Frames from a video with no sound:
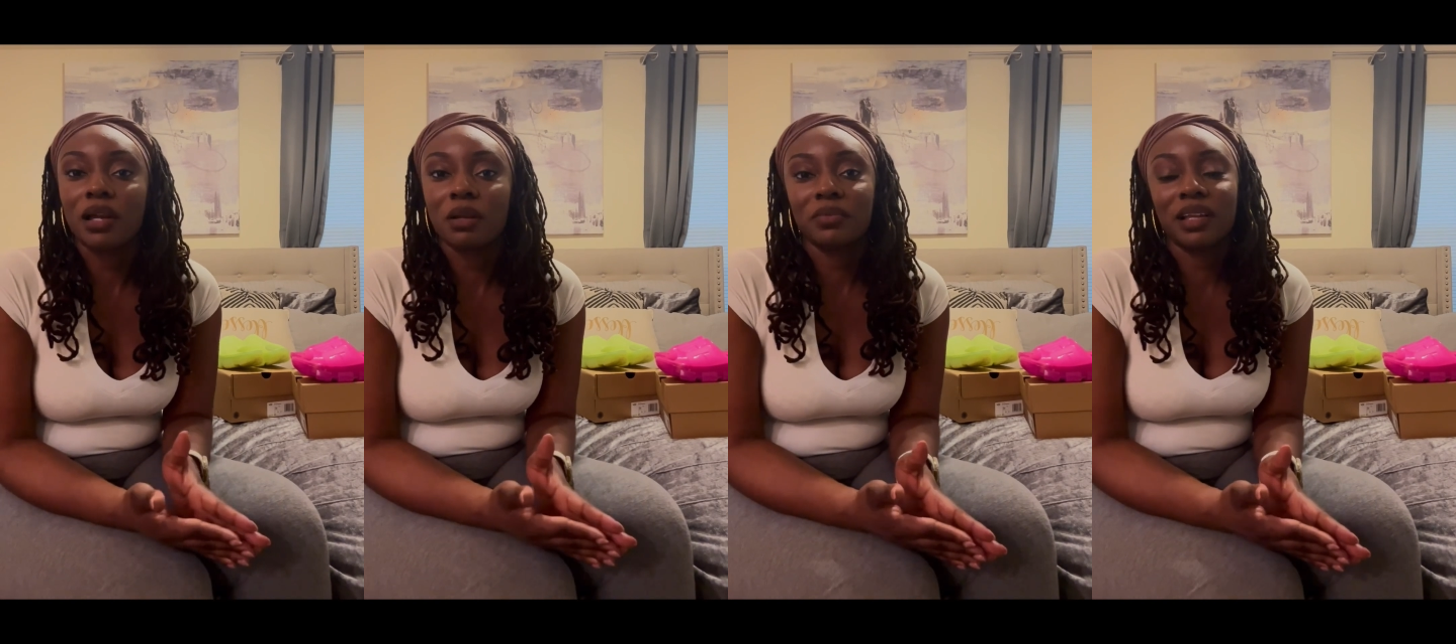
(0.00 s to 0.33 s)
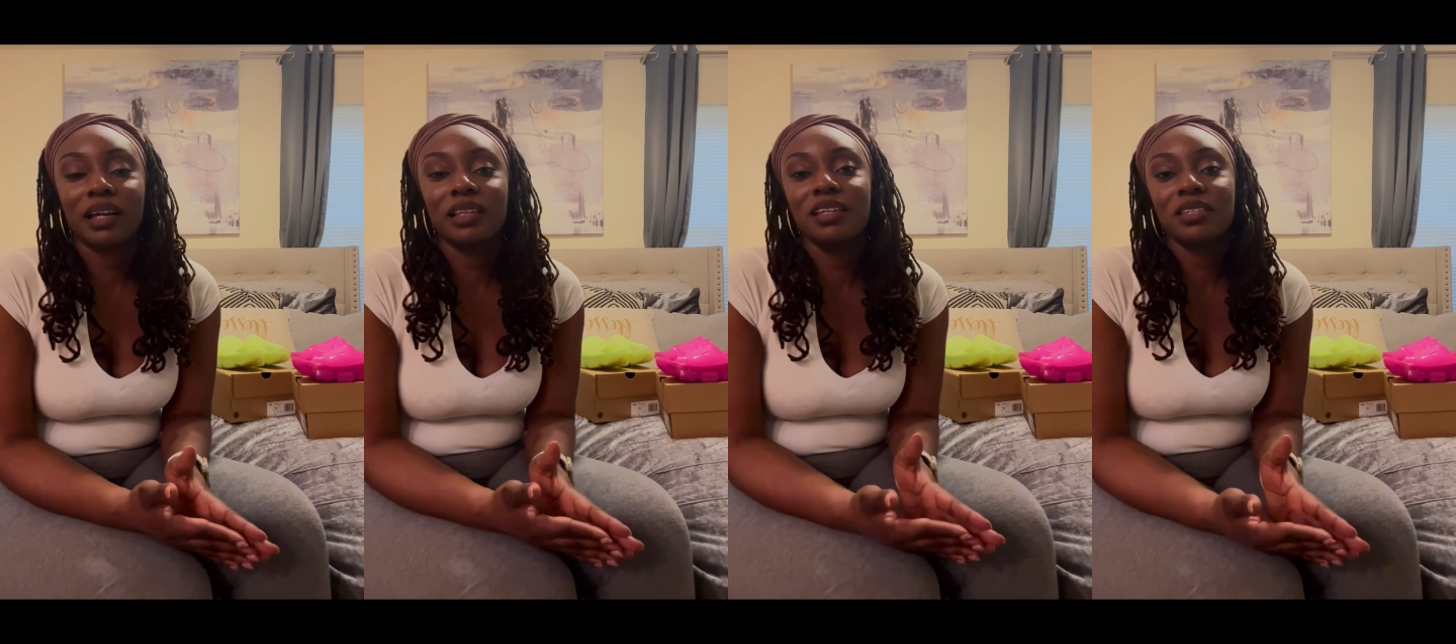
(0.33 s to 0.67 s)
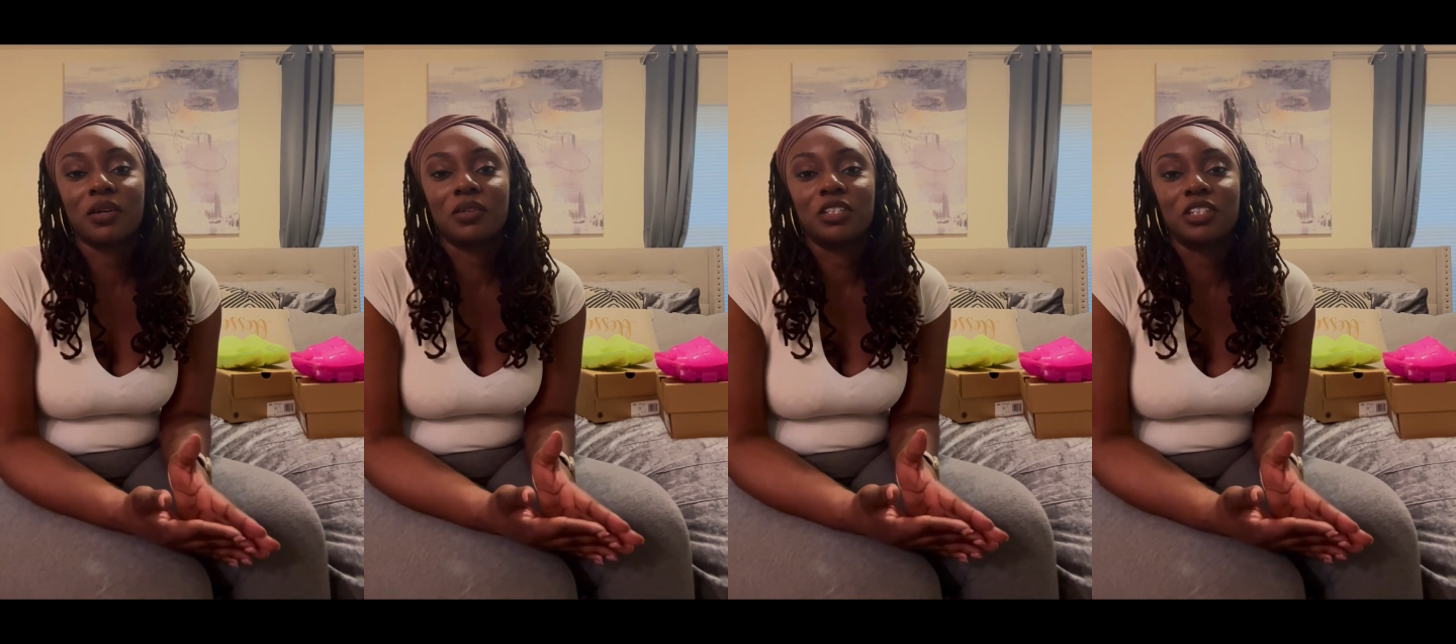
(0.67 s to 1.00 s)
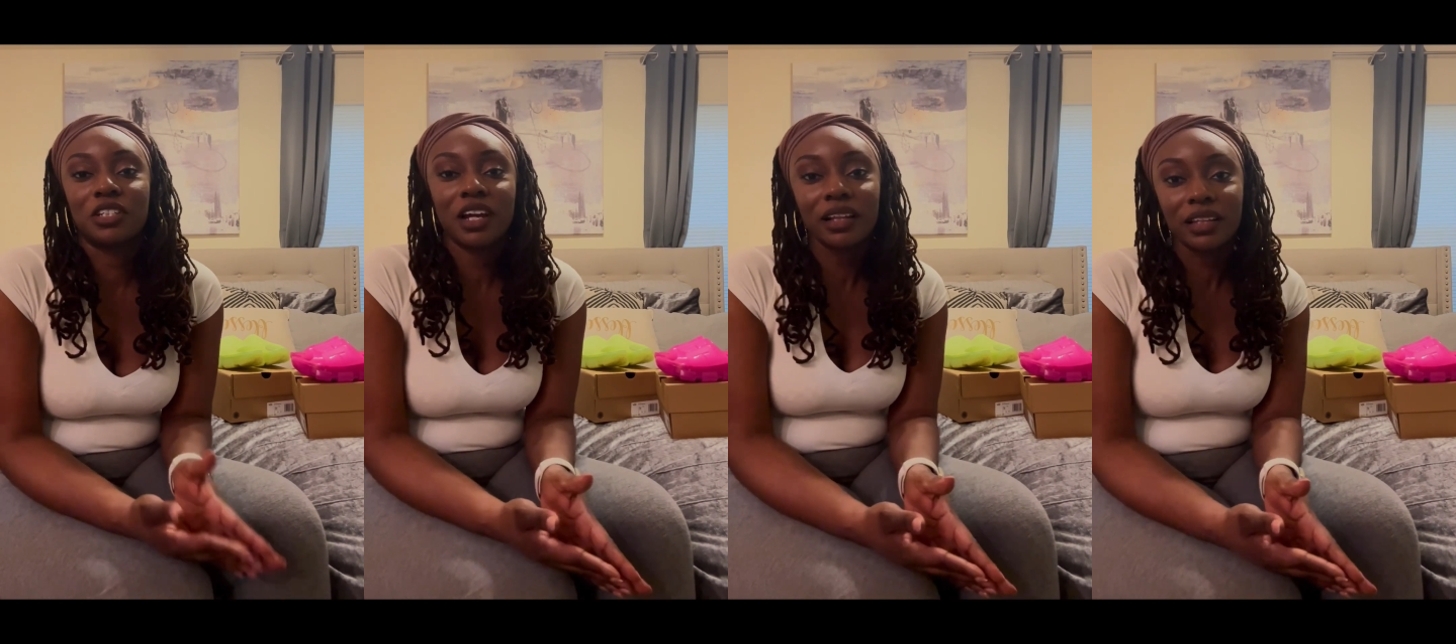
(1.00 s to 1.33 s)
I'm like, these are
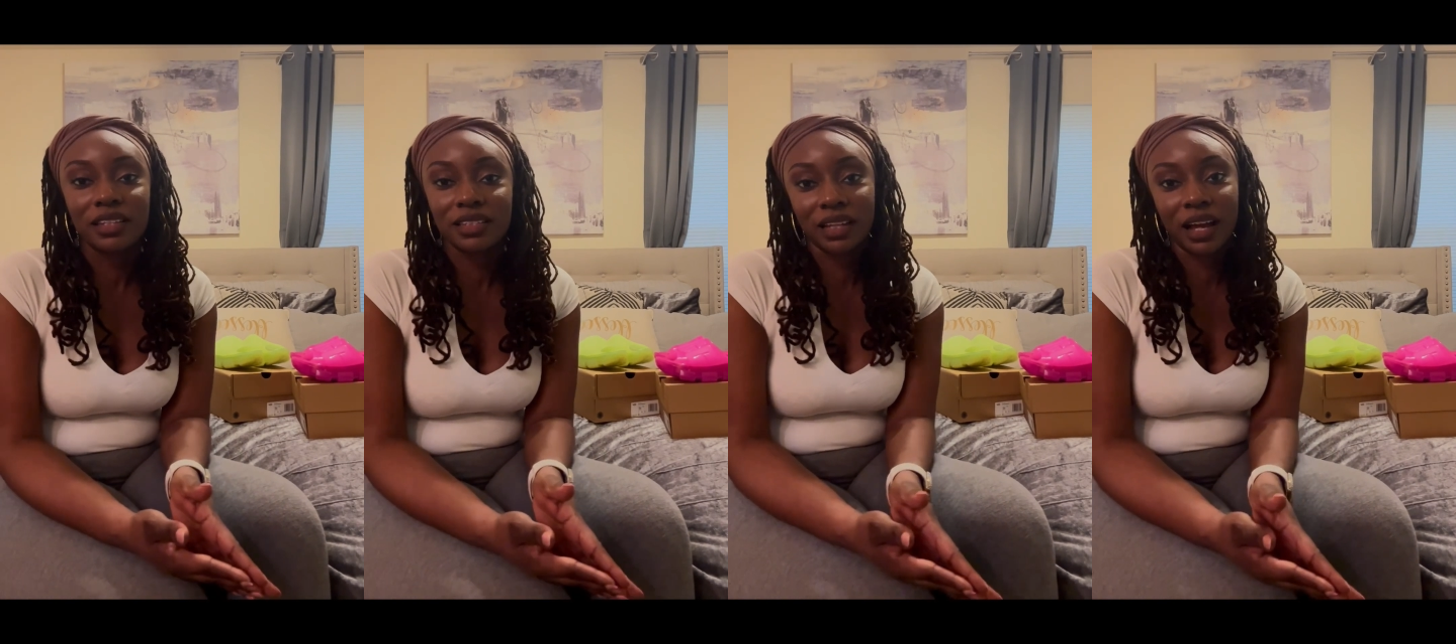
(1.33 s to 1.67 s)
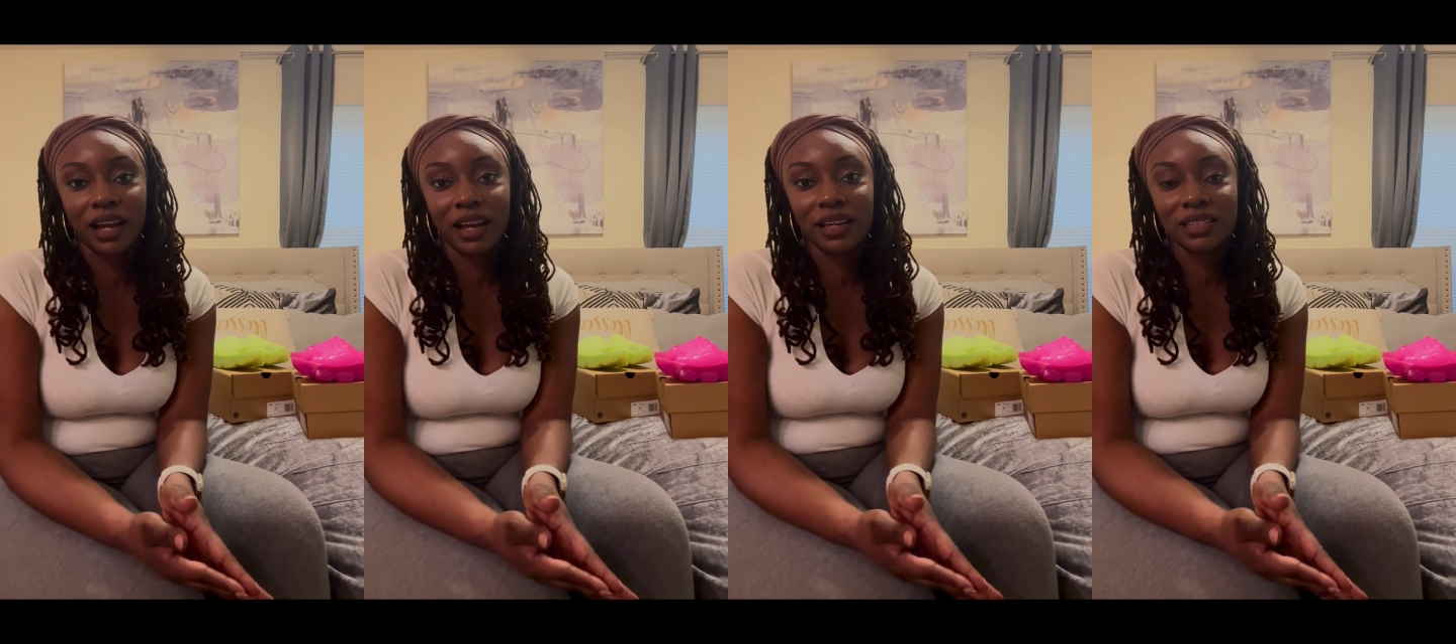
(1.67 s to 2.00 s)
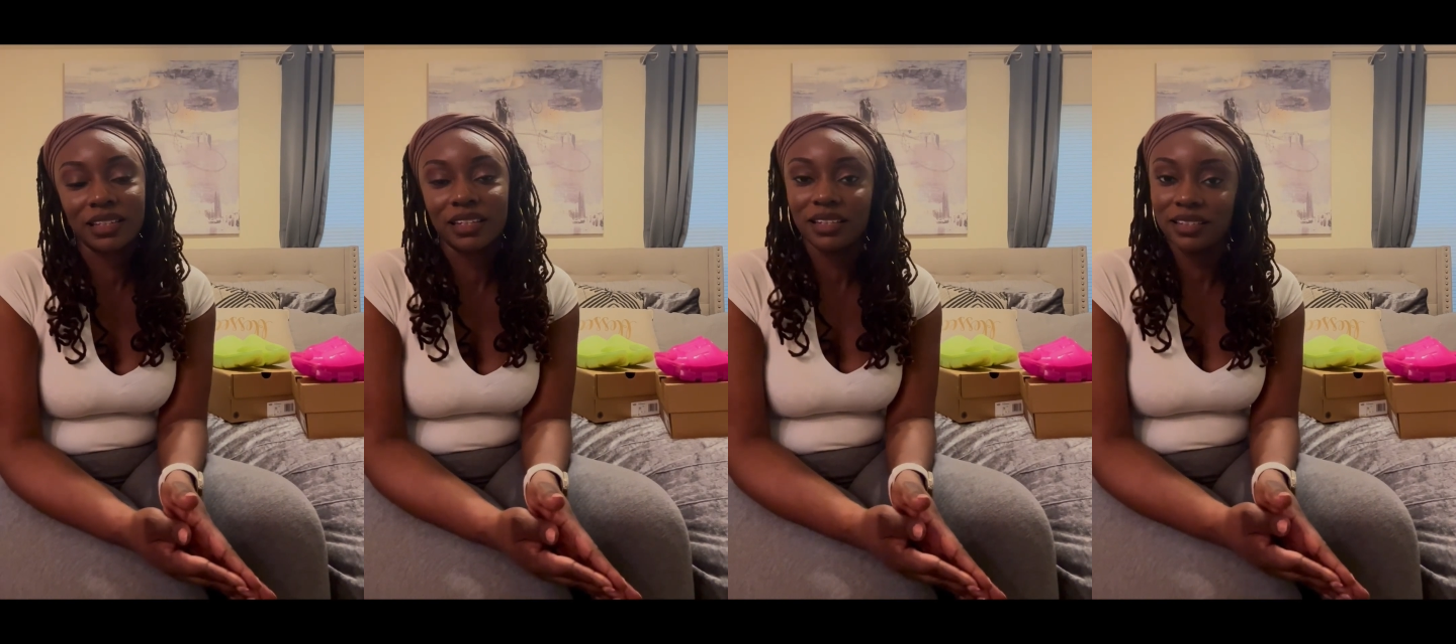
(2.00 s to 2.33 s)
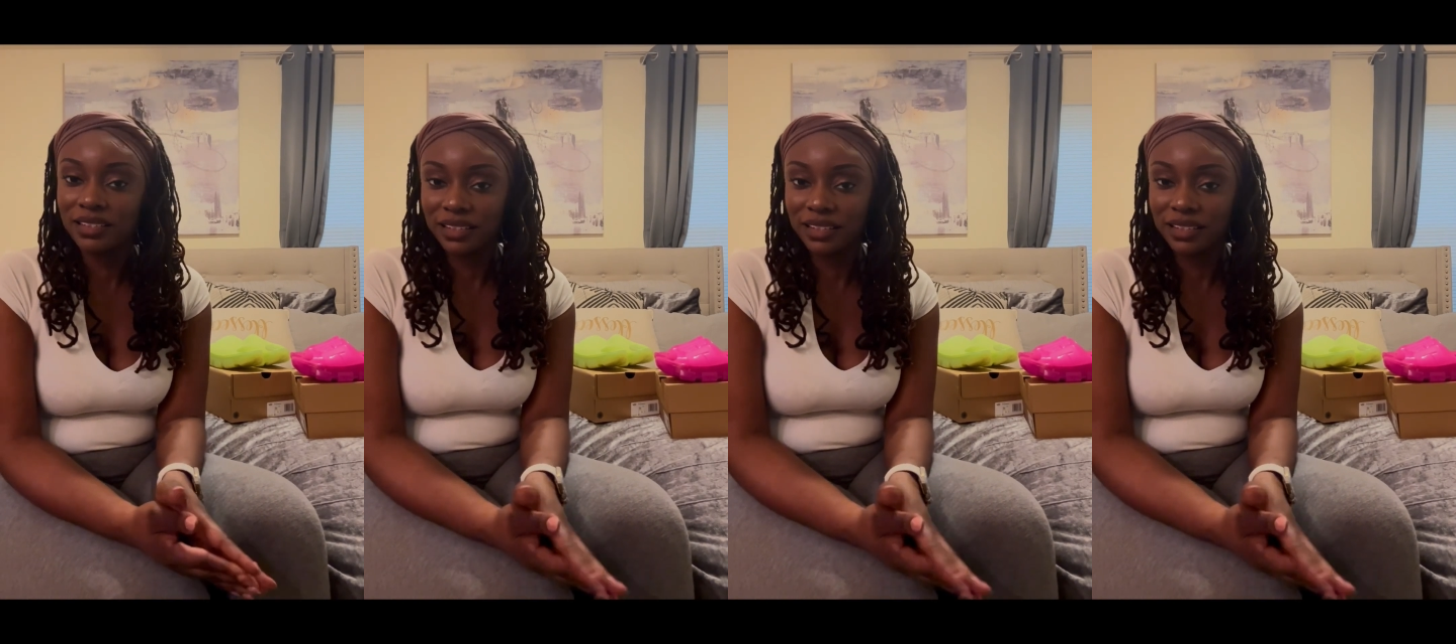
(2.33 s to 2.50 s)
jelly slides and